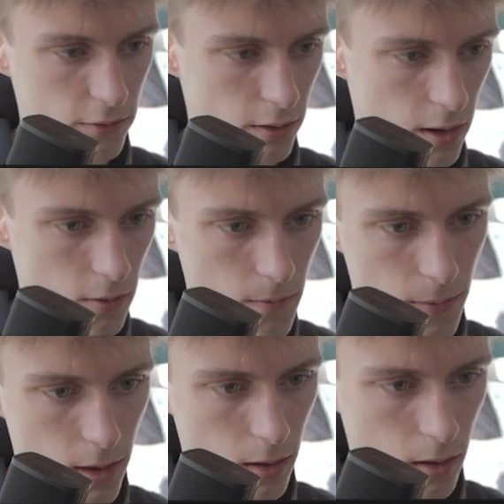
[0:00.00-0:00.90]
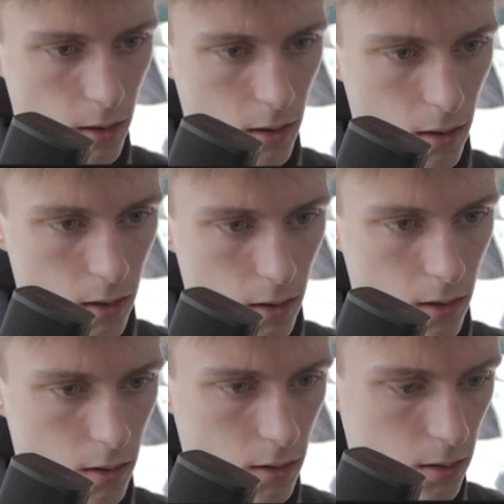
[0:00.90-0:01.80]
for now.
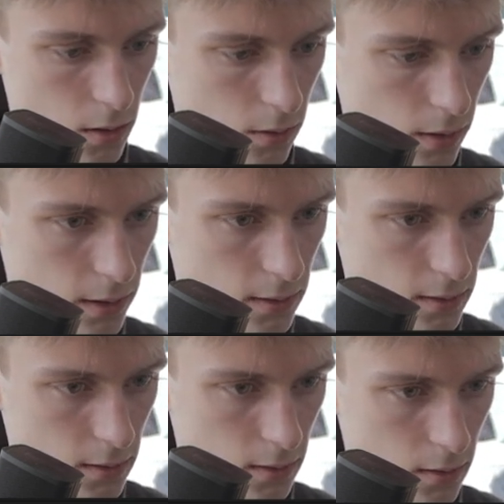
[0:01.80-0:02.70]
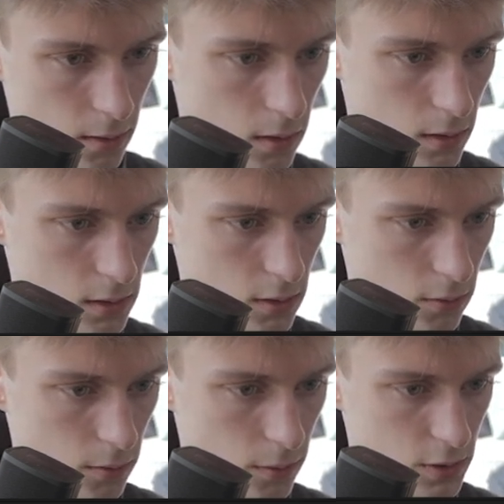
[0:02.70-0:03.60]
All right.
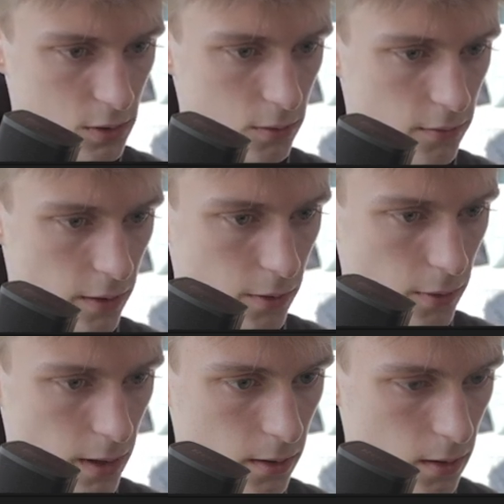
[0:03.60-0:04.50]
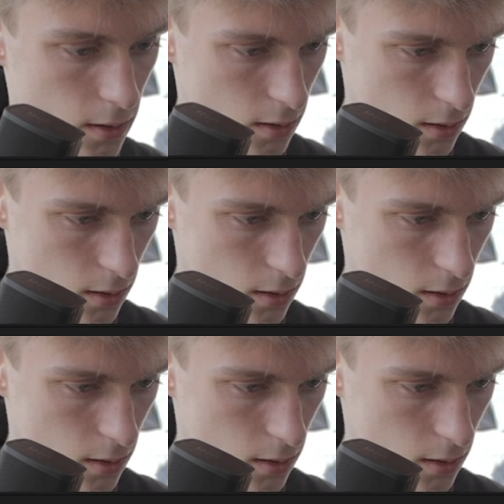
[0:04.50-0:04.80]
So we will just do it very quickly.